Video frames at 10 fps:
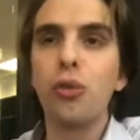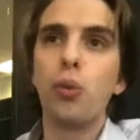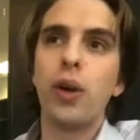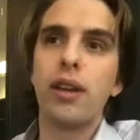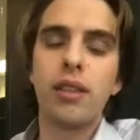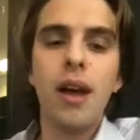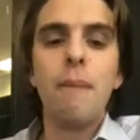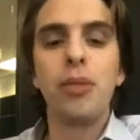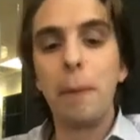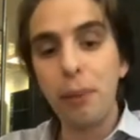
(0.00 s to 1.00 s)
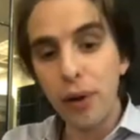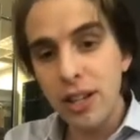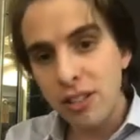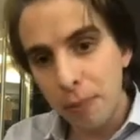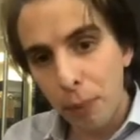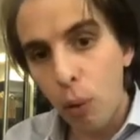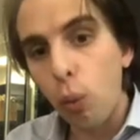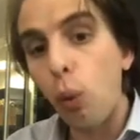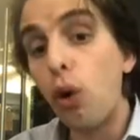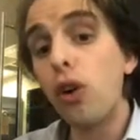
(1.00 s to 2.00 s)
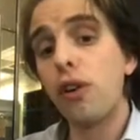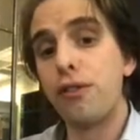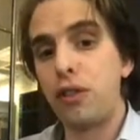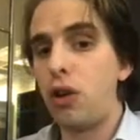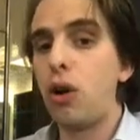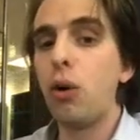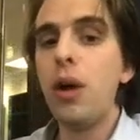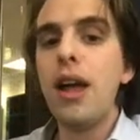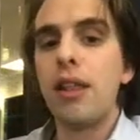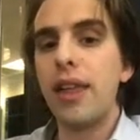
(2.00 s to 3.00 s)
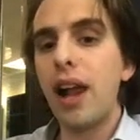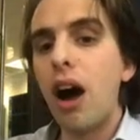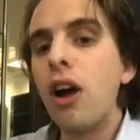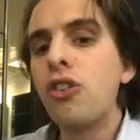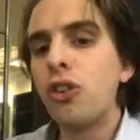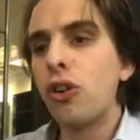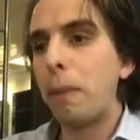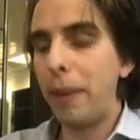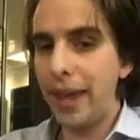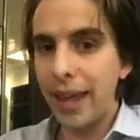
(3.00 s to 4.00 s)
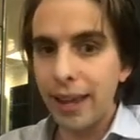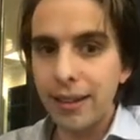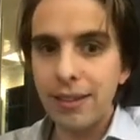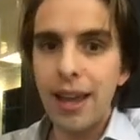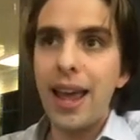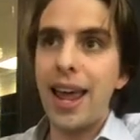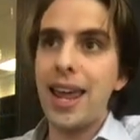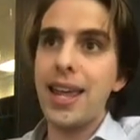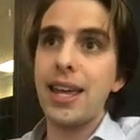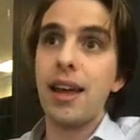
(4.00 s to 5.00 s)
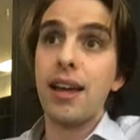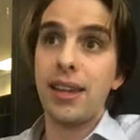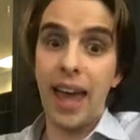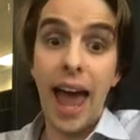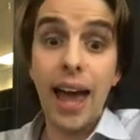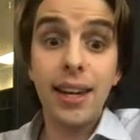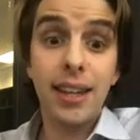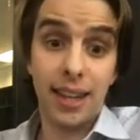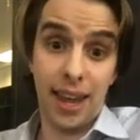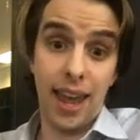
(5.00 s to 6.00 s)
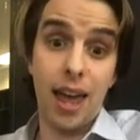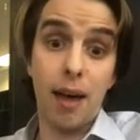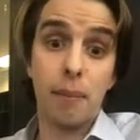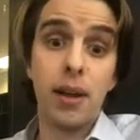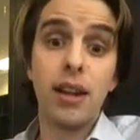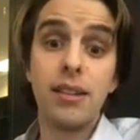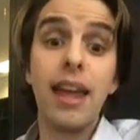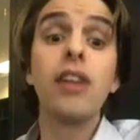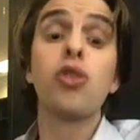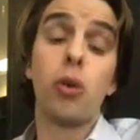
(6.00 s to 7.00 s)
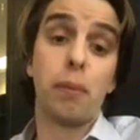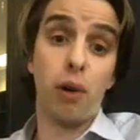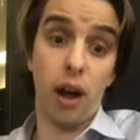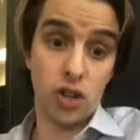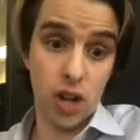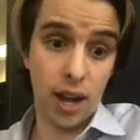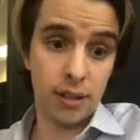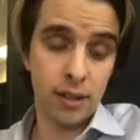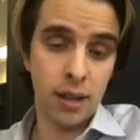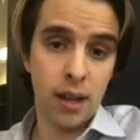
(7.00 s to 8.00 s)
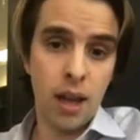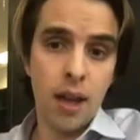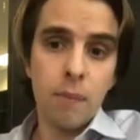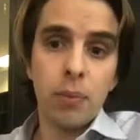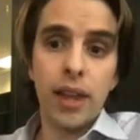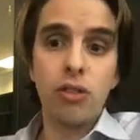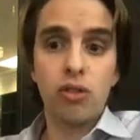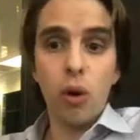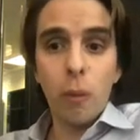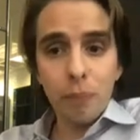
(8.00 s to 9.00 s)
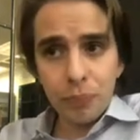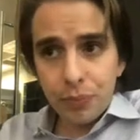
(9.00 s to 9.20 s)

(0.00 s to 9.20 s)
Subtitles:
with the principal workflow that underpins a CAD/CAM dental project. And so